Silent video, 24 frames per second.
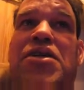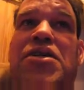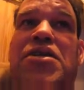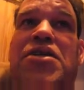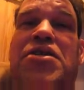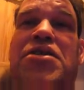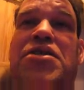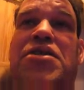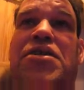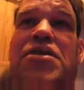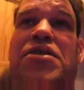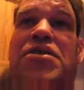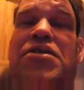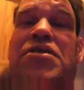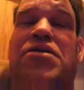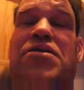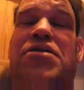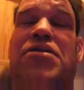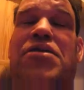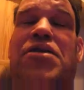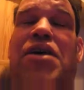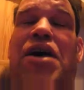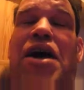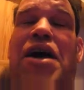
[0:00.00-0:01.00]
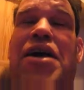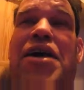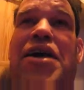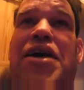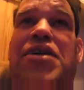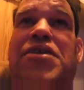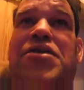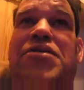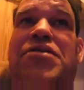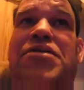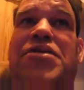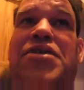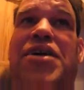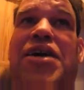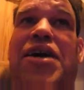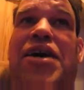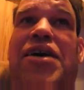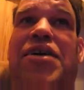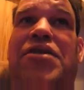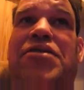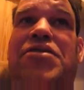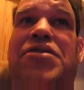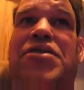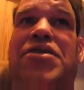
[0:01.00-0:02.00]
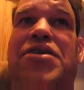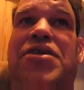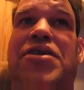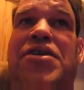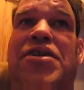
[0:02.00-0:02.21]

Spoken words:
just, I guess sometimes